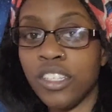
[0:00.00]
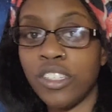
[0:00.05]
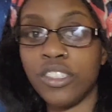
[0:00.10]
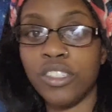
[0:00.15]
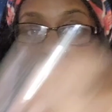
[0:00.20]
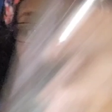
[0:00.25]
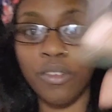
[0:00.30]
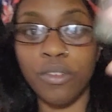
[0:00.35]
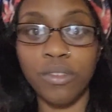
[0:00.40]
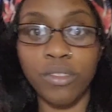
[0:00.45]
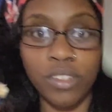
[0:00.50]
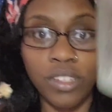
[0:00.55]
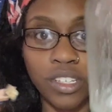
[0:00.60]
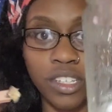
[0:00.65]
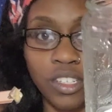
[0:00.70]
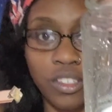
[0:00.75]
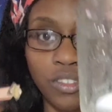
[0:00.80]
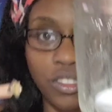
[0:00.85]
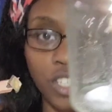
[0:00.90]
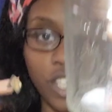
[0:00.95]
So,
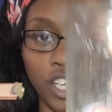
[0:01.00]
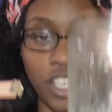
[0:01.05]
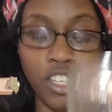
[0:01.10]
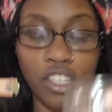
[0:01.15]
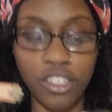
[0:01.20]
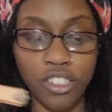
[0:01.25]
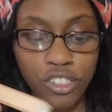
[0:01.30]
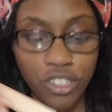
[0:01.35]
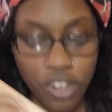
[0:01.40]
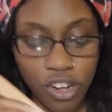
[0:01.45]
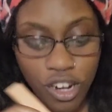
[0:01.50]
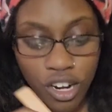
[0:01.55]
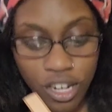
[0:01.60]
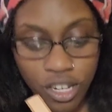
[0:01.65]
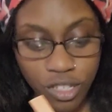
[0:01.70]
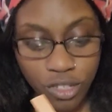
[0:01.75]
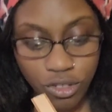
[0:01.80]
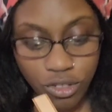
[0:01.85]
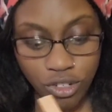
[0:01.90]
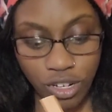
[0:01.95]
you take your
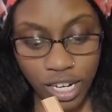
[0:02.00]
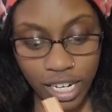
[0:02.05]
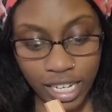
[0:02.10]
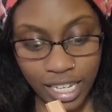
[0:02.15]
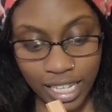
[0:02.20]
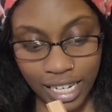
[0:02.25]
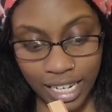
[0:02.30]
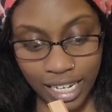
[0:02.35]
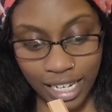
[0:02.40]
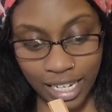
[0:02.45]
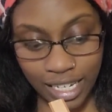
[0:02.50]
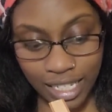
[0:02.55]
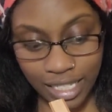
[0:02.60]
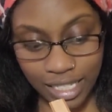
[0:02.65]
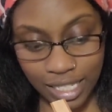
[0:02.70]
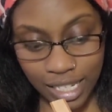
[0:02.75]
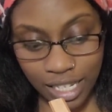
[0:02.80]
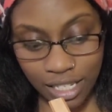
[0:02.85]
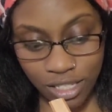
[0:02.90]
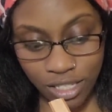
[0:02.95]
jar, you try to get it in the
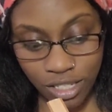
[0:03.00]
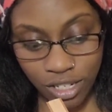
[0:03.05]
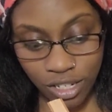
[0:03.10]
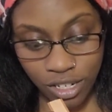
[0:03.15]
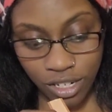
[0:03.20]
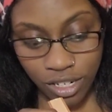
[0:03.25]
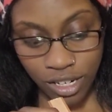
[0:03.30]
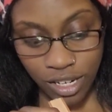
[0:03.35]
center.